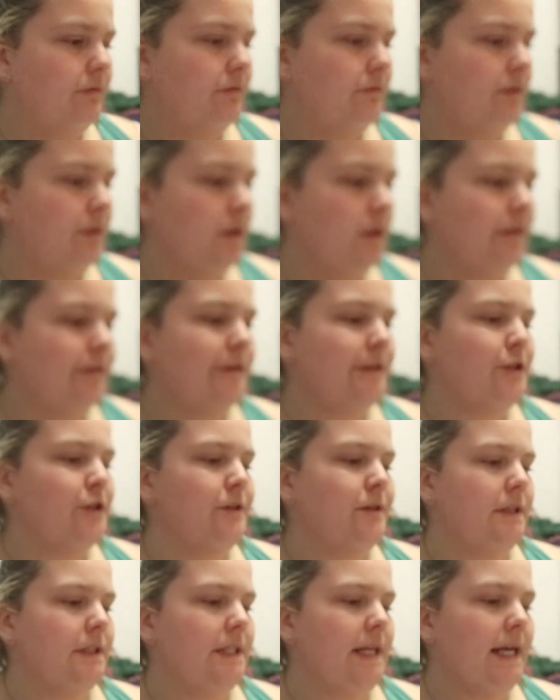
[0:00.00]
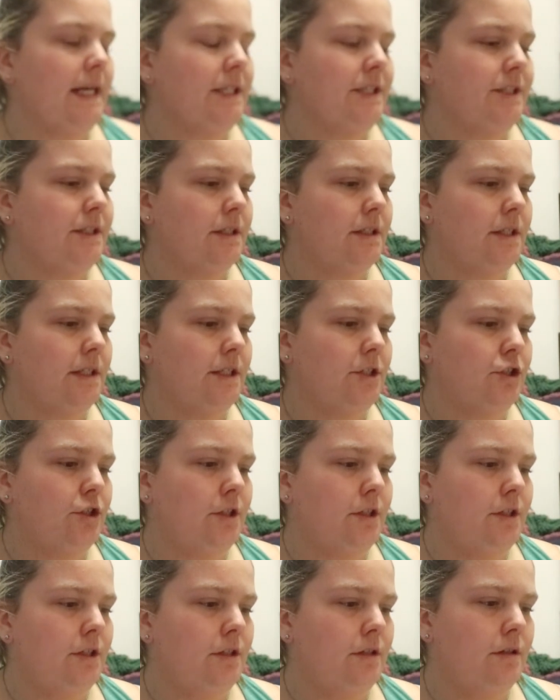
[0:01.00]
full original text
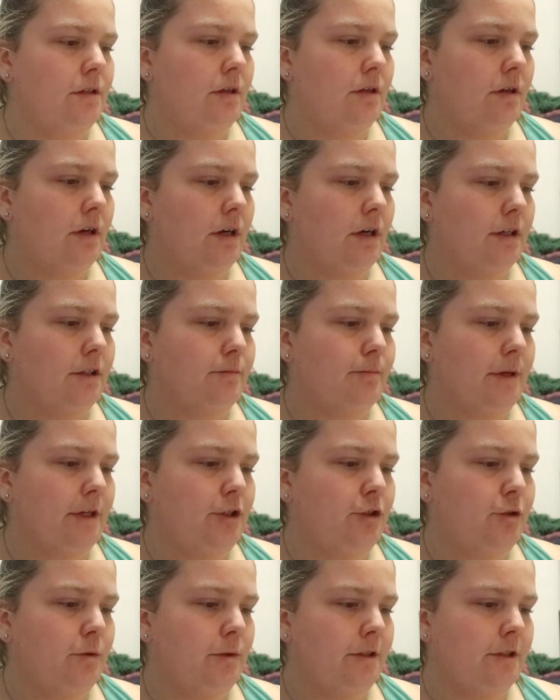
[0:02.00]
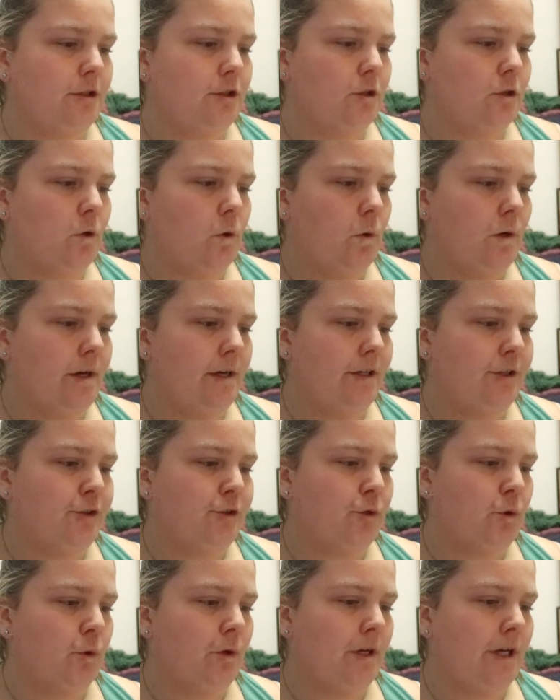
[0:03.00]
edition, art by Julien Choy,
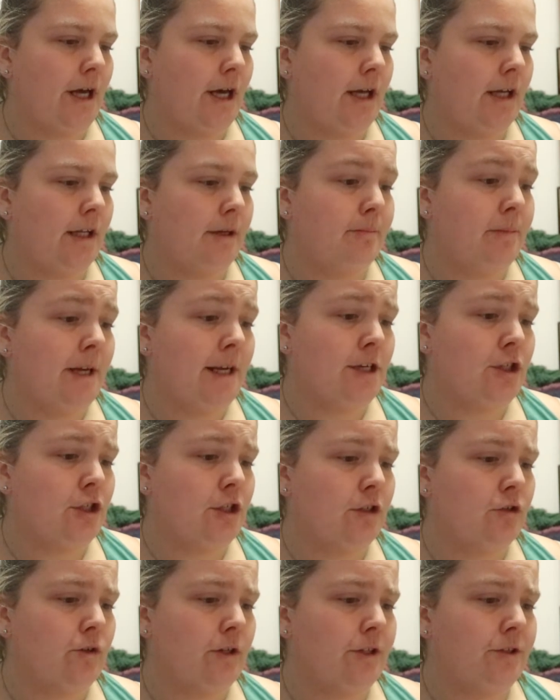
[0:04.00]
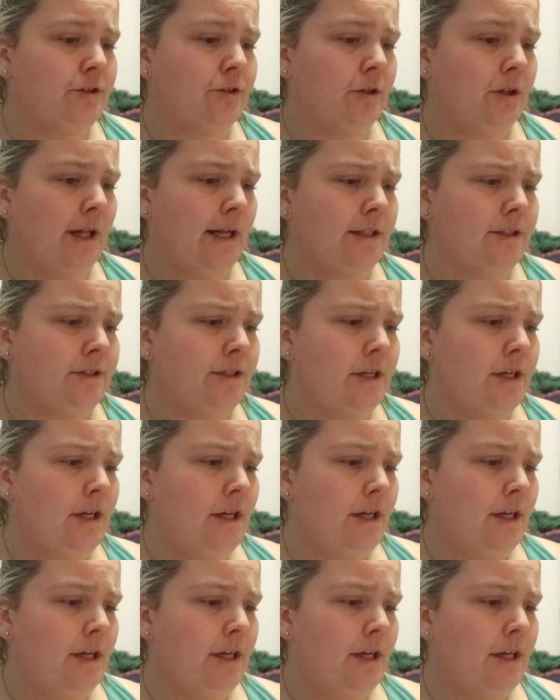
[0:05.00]
story adaptation, Crystal S.